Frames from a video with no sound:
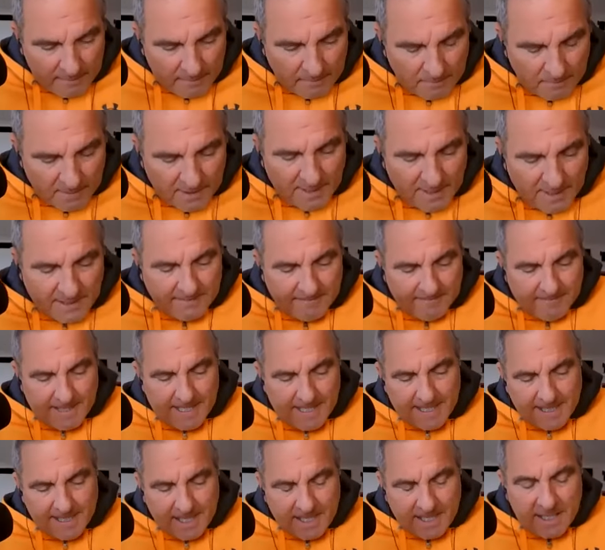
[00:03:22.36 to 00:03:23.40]
But
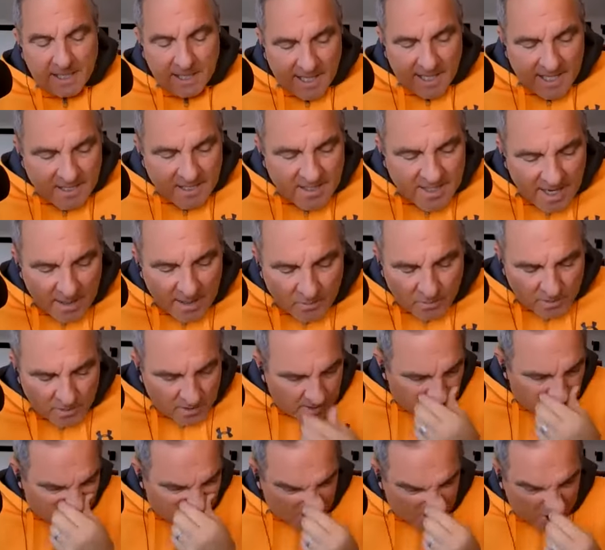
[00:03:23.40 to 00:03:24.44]
nonetheless, that was
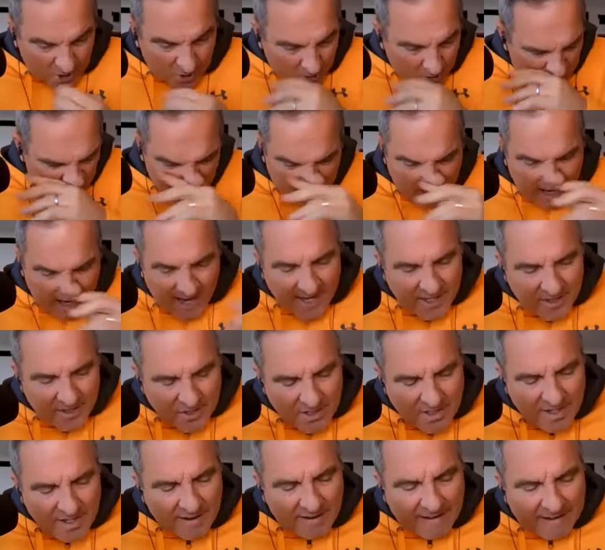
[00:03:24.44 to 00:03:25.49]
their two
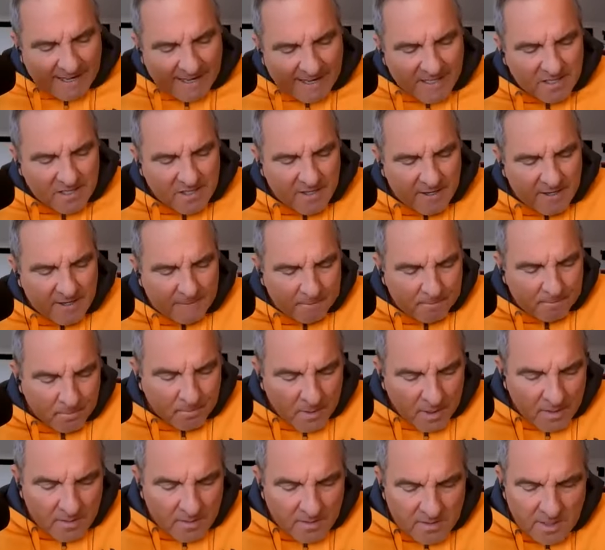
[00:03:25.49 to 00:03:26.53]
occasions, I guess, that
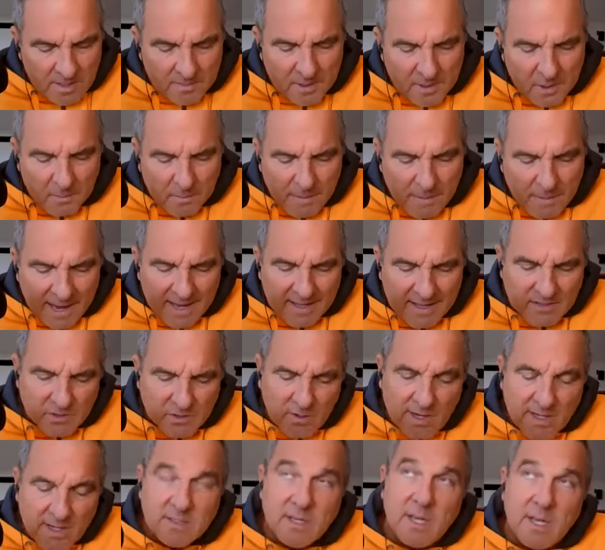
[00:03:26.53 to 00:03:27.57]
some of their paths
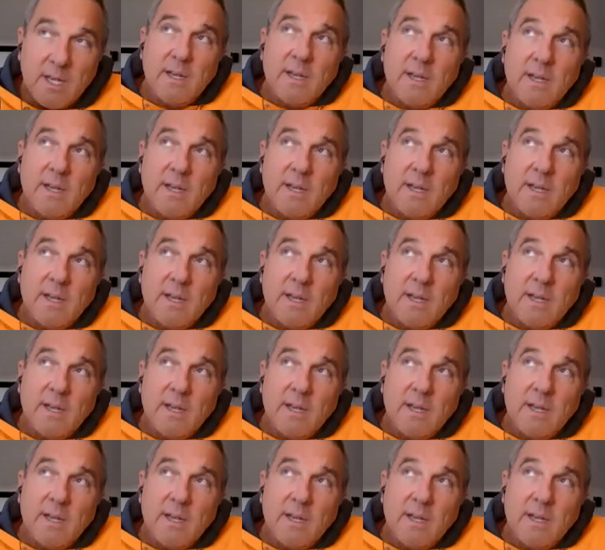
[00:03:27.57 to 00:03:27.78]
crossed.